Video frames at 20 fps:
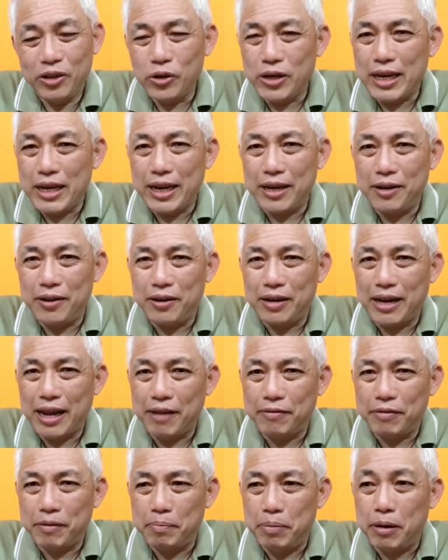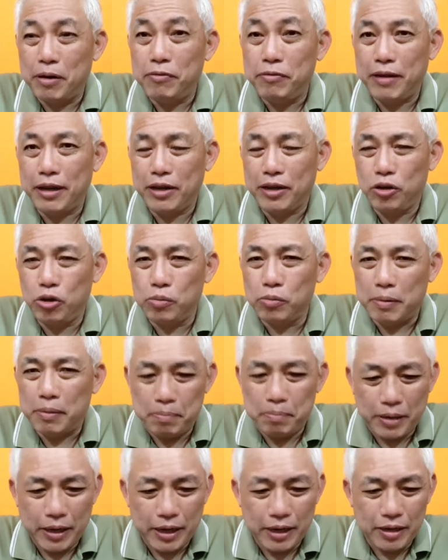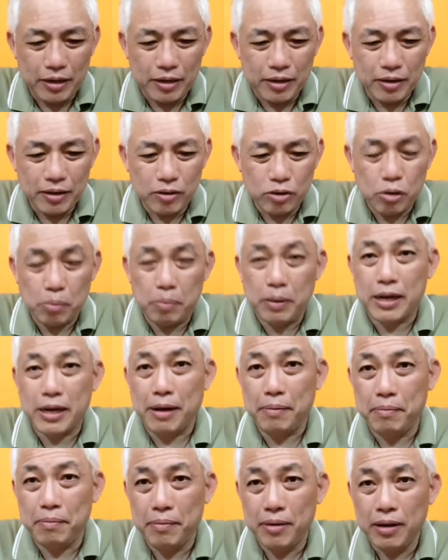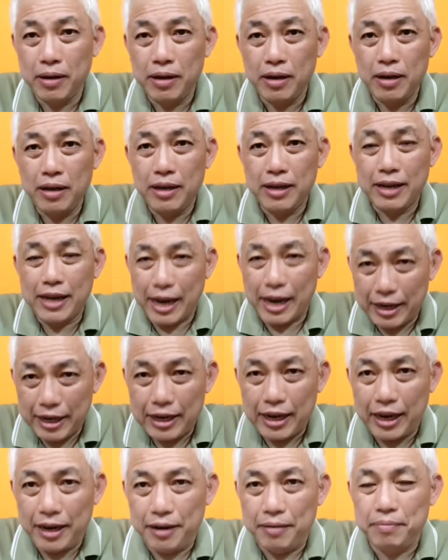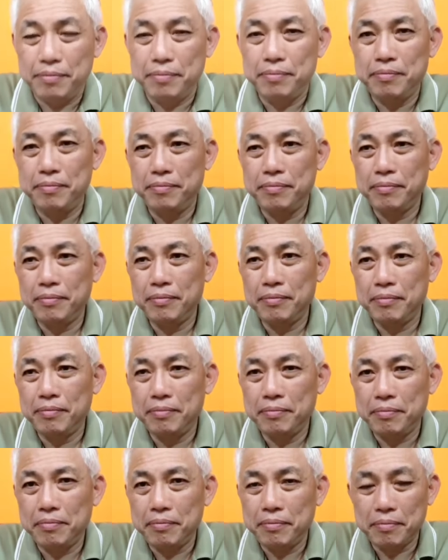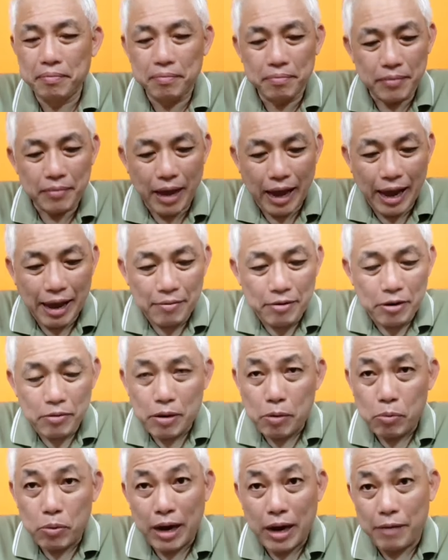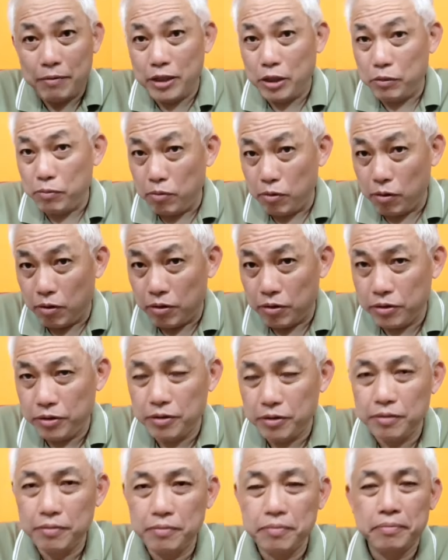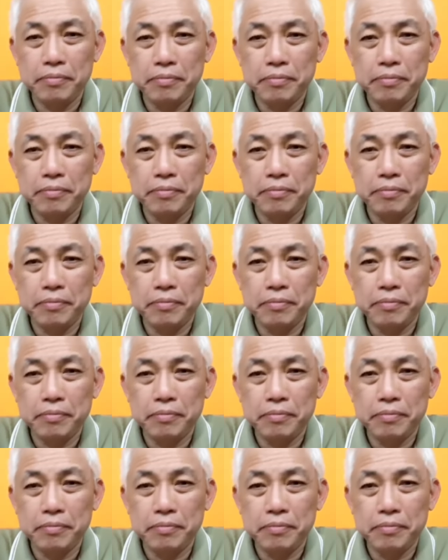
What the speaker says: You cannot have a perfect human being to become candidate. Everyone will have his flaws.